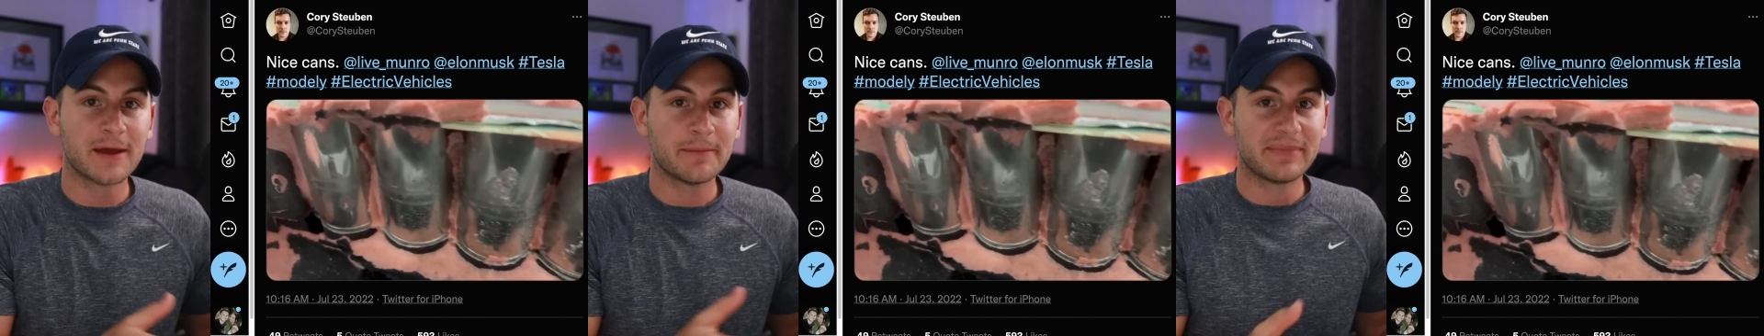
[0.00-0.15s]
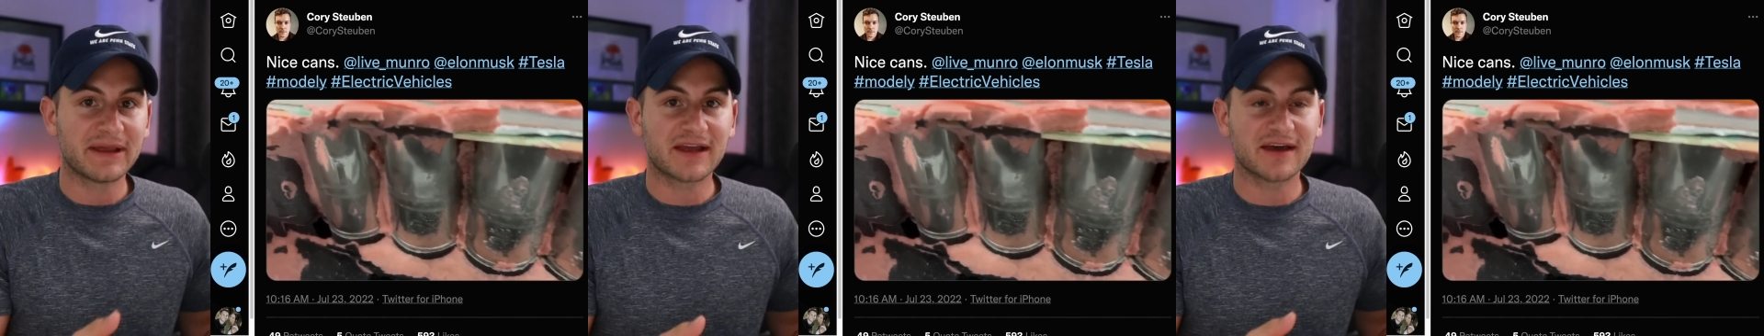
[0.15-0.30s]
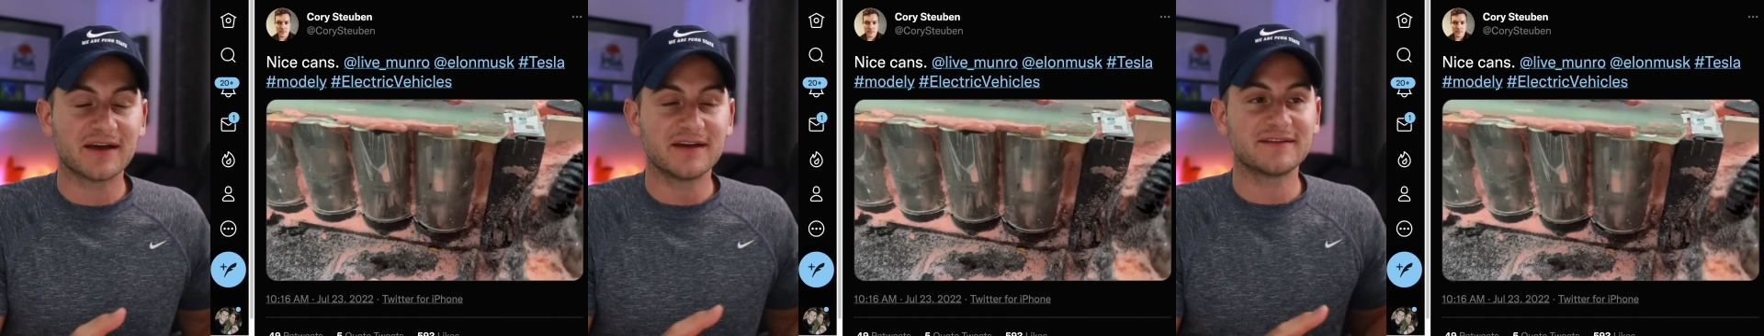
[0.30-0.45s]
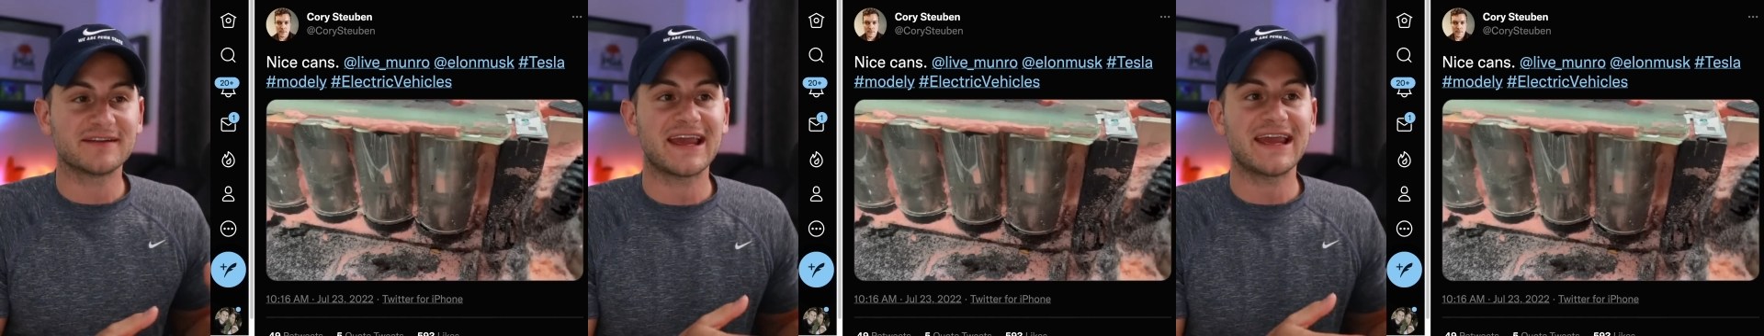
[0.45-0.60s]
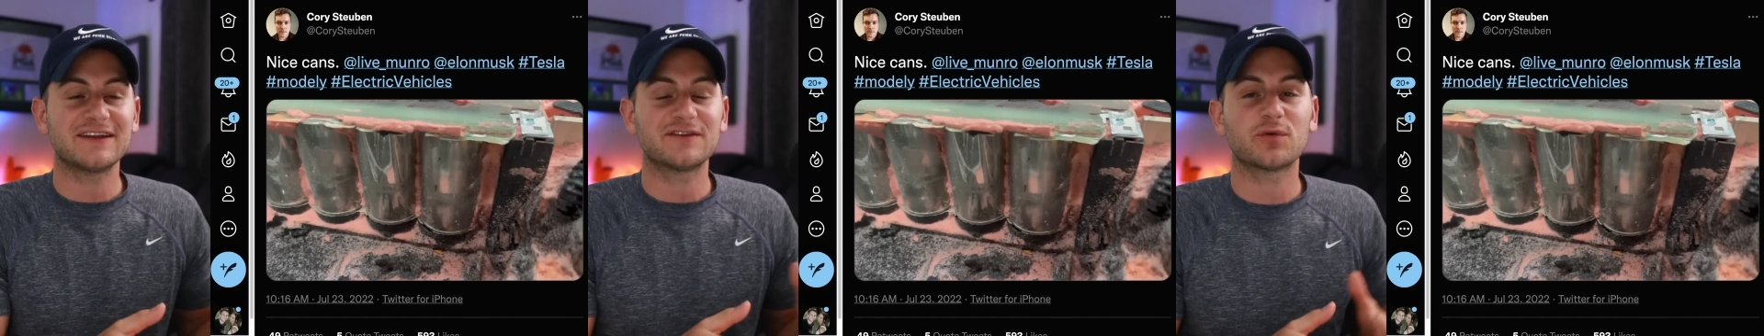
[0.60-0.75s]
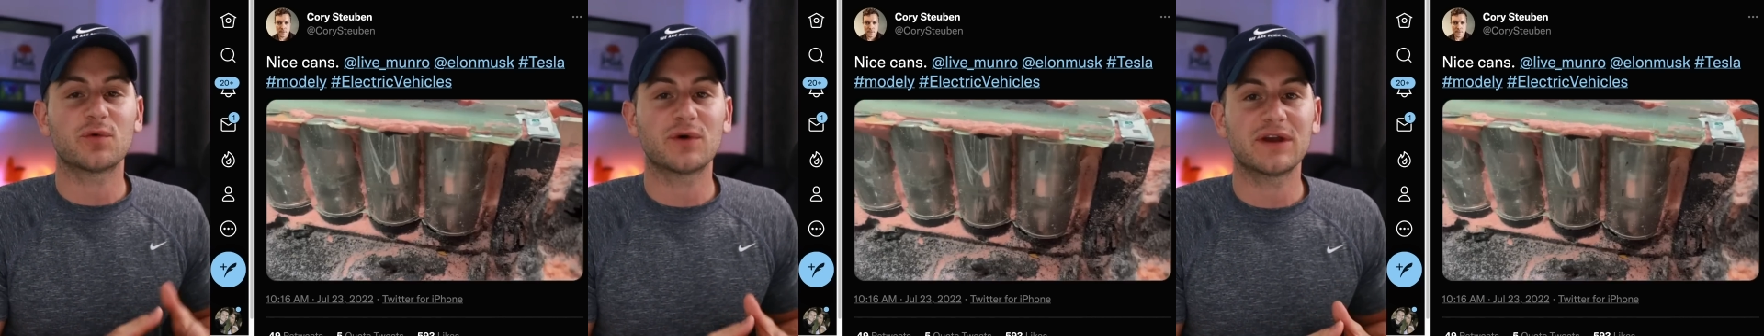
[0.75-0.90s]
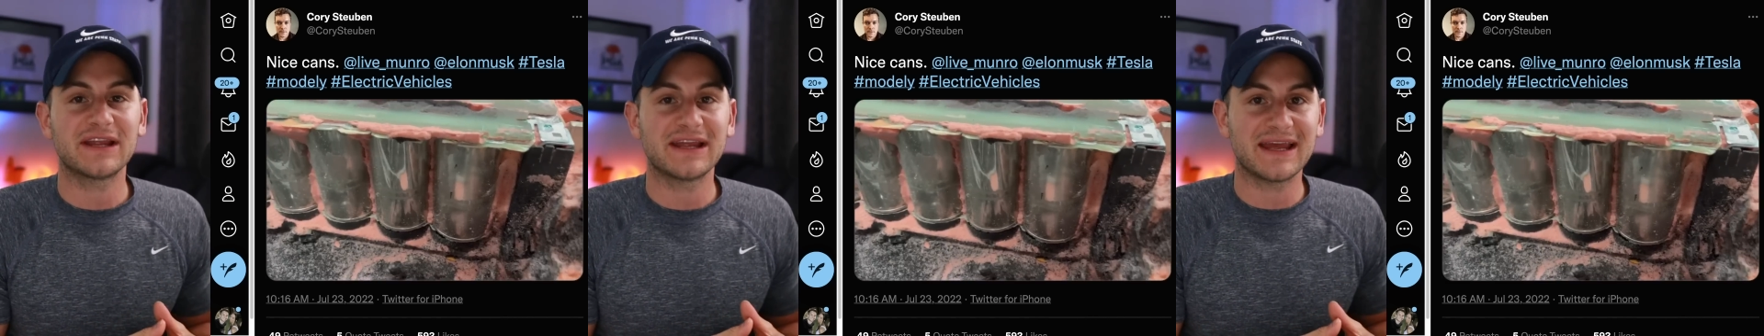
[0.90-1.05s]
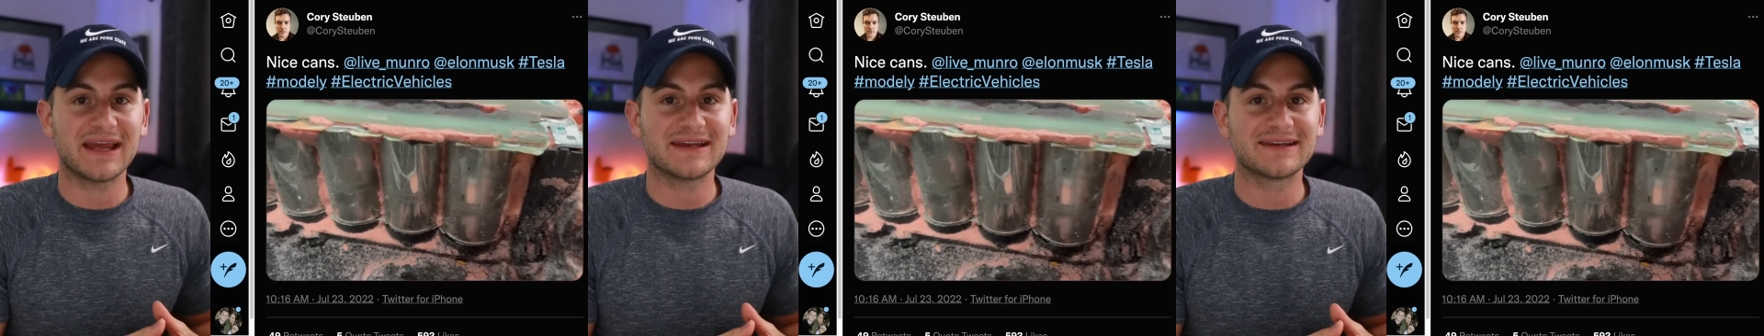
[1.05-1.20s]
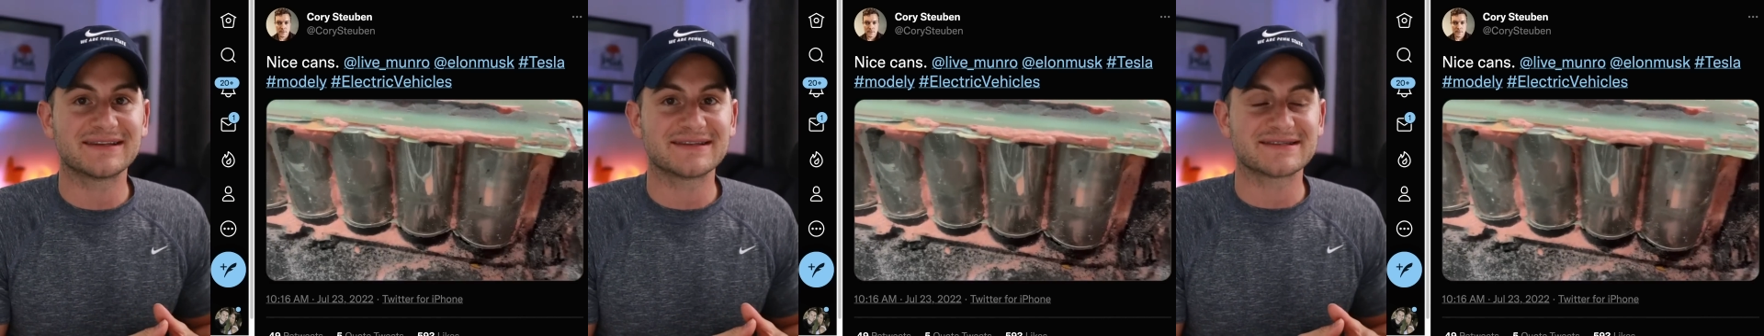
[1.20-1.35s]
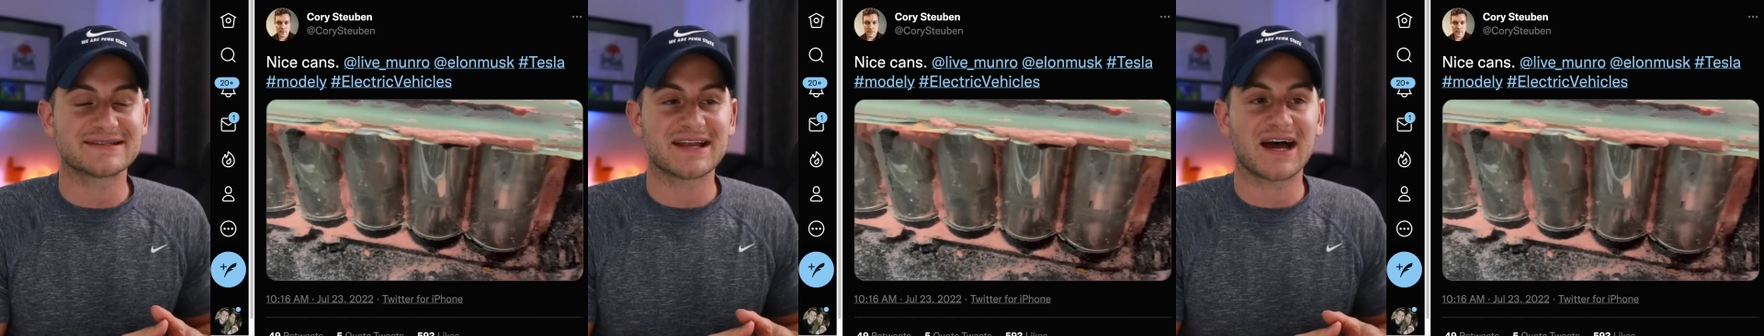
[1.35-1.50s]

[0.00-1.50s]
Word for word: because 828 does